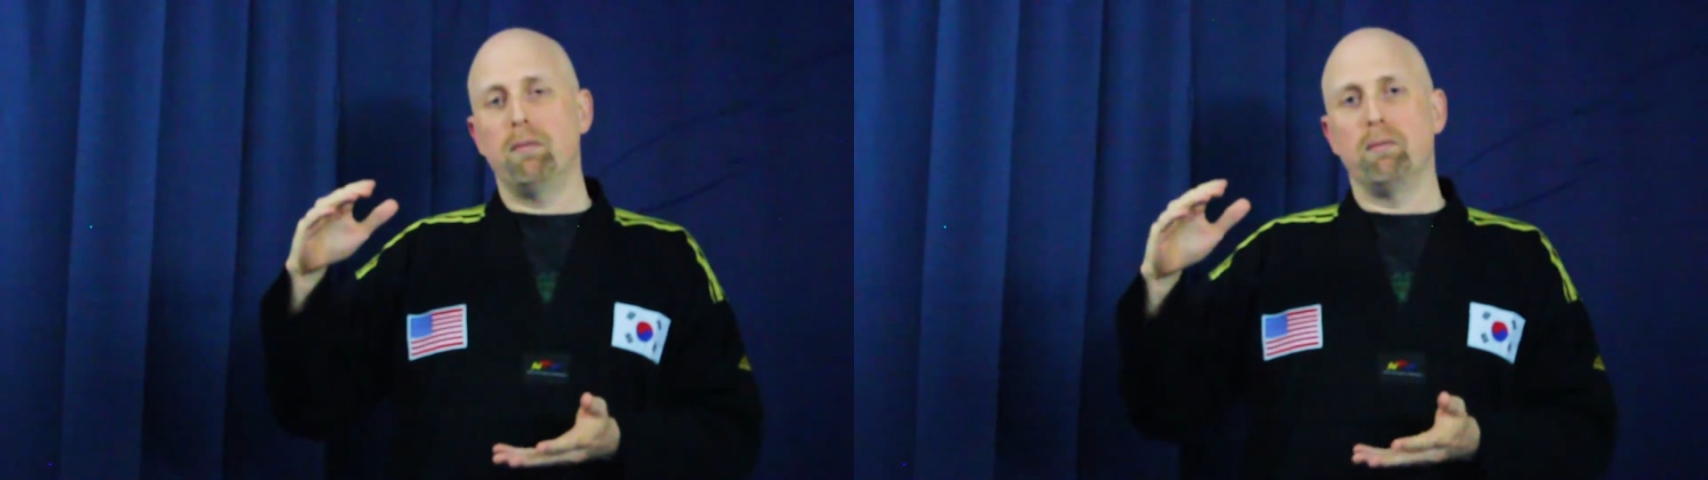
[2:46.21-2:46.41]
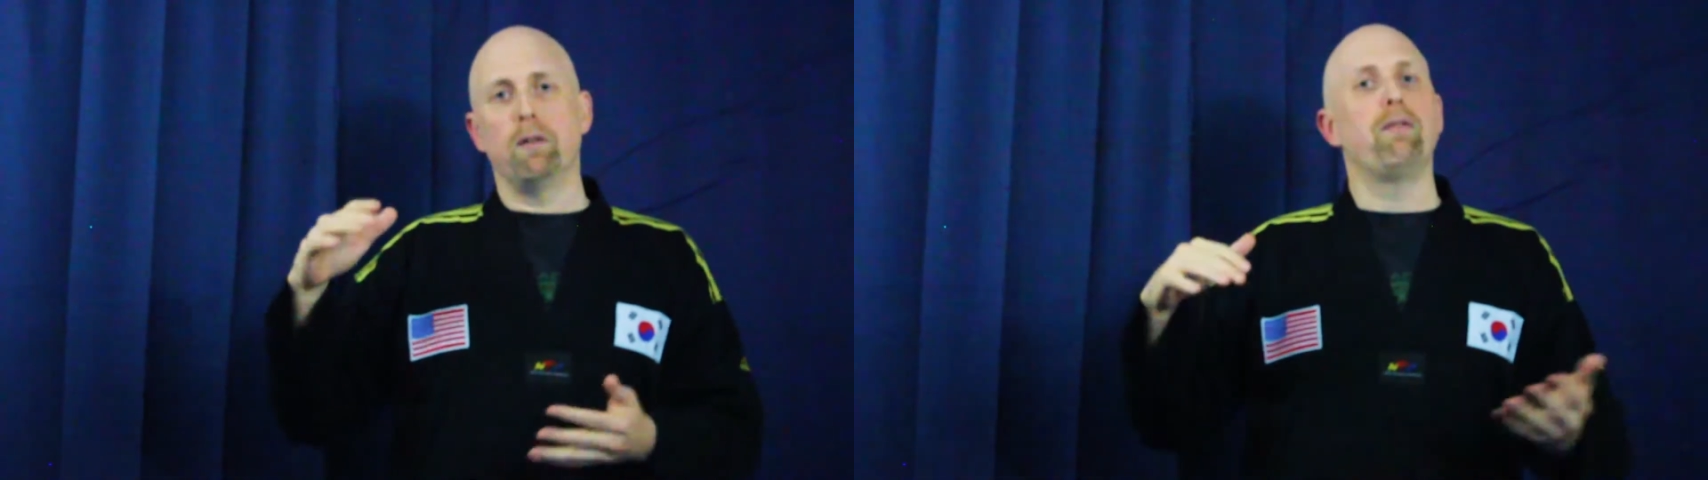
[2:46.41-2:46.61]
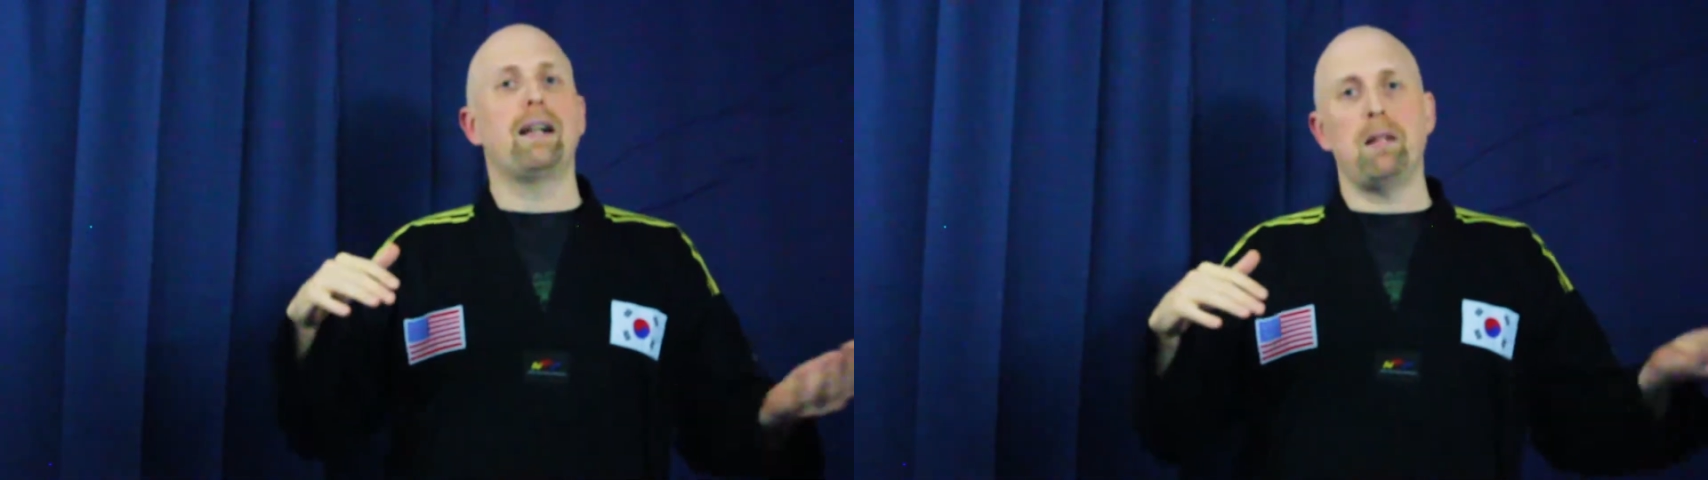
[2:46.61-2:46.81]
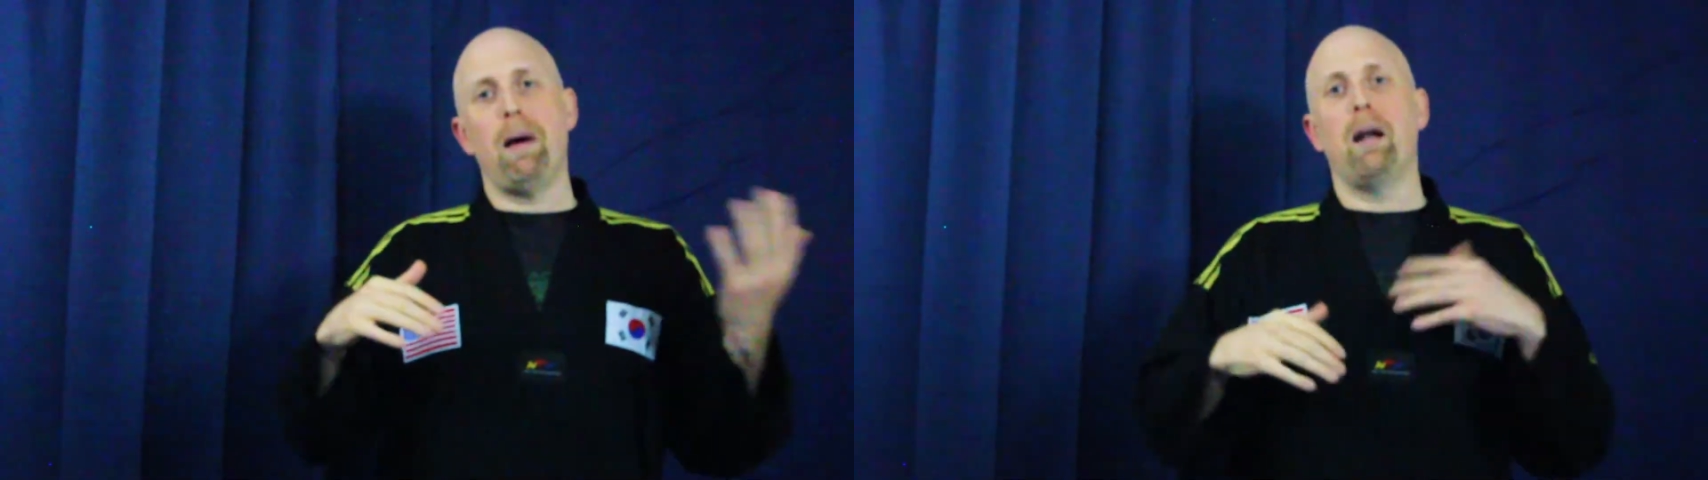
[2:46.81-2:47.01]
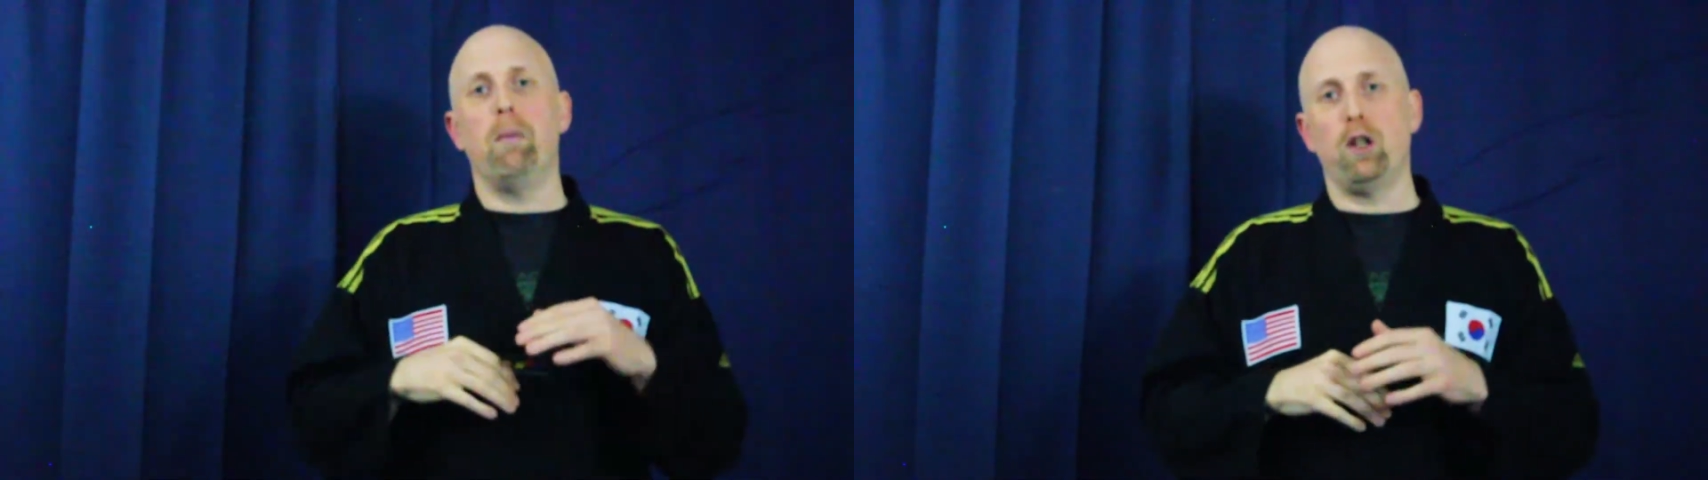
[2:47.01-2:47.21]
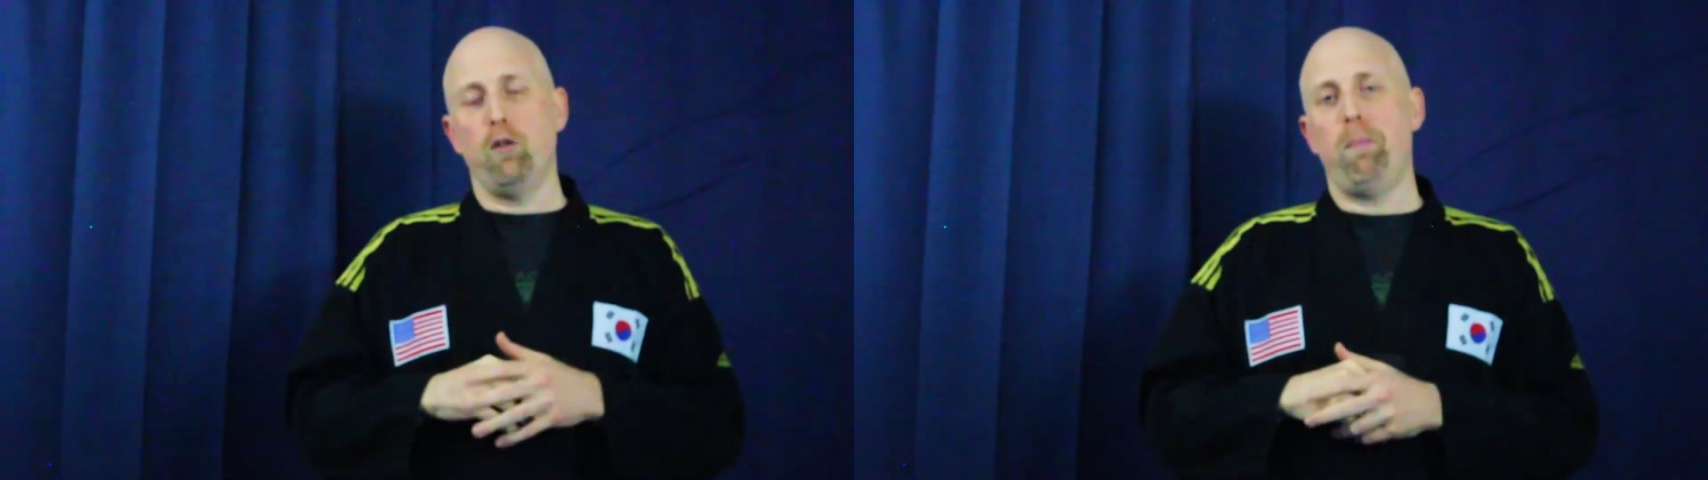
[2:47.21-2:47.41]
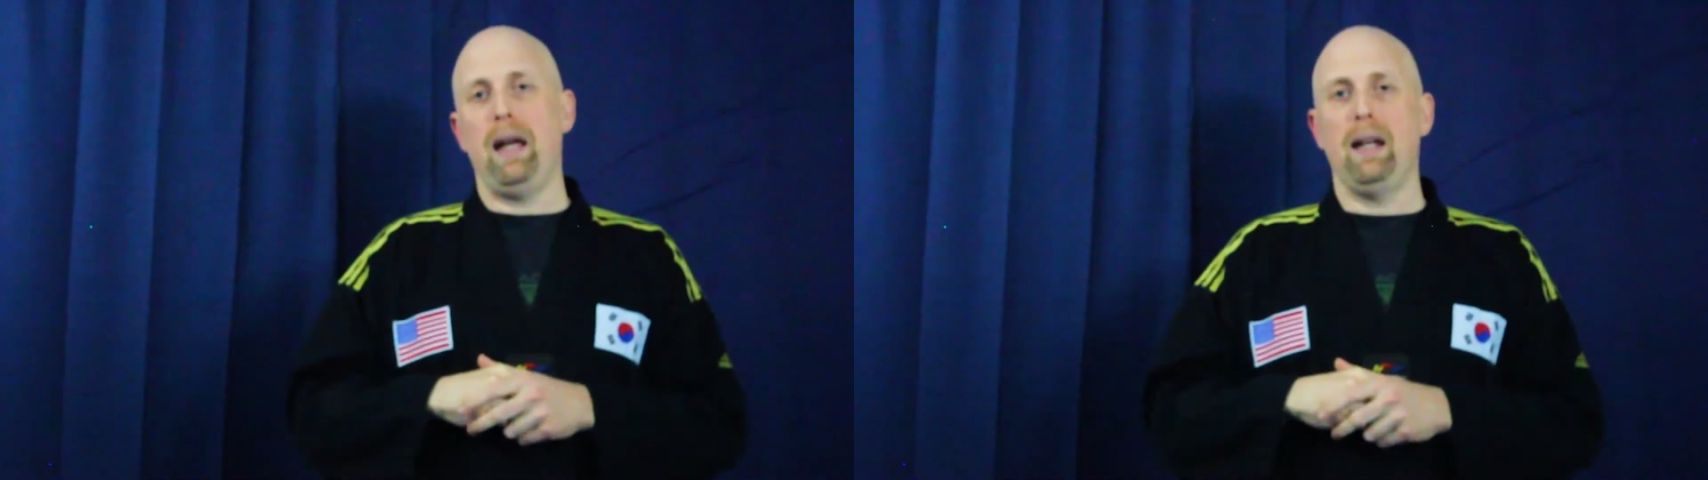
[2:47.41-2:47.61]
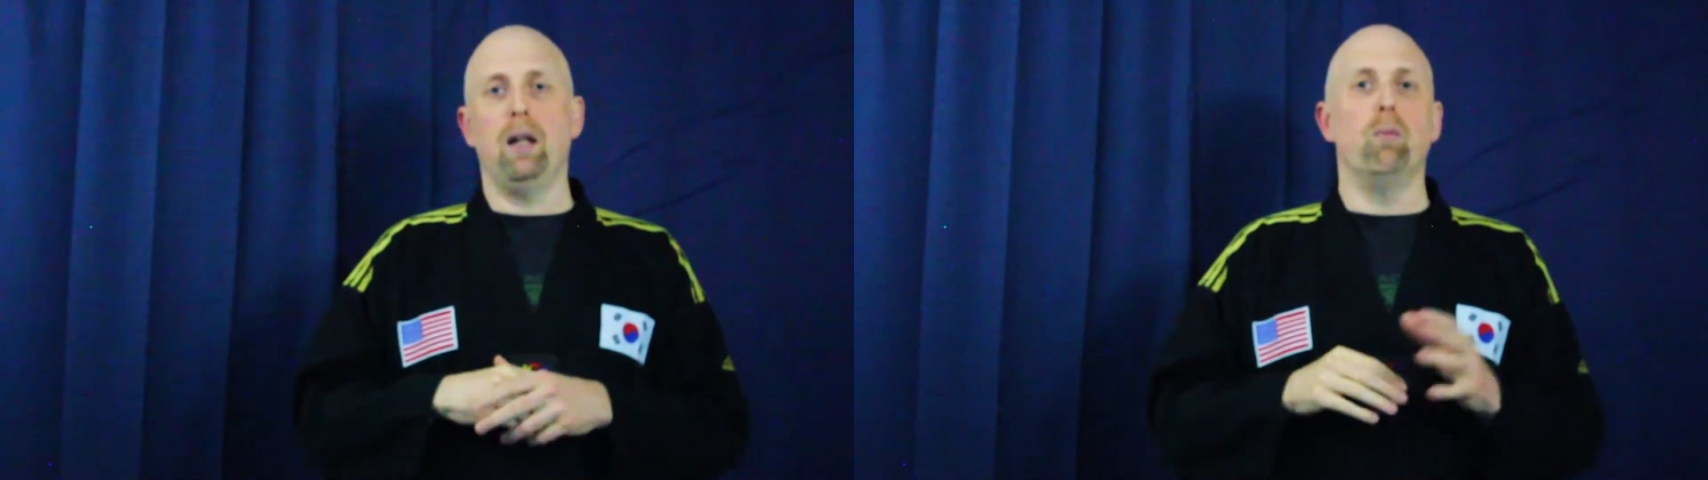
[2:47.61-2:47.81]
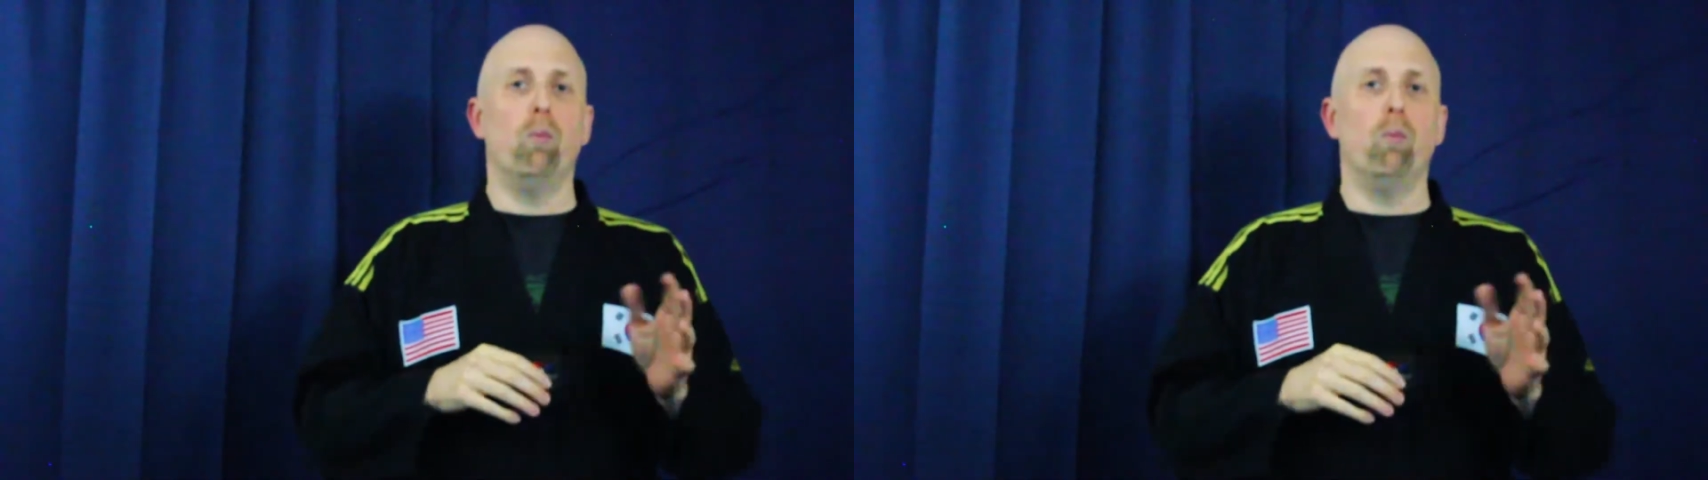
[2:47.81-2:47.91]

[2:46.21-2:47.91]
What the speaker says: reflect the amount of money you've paid in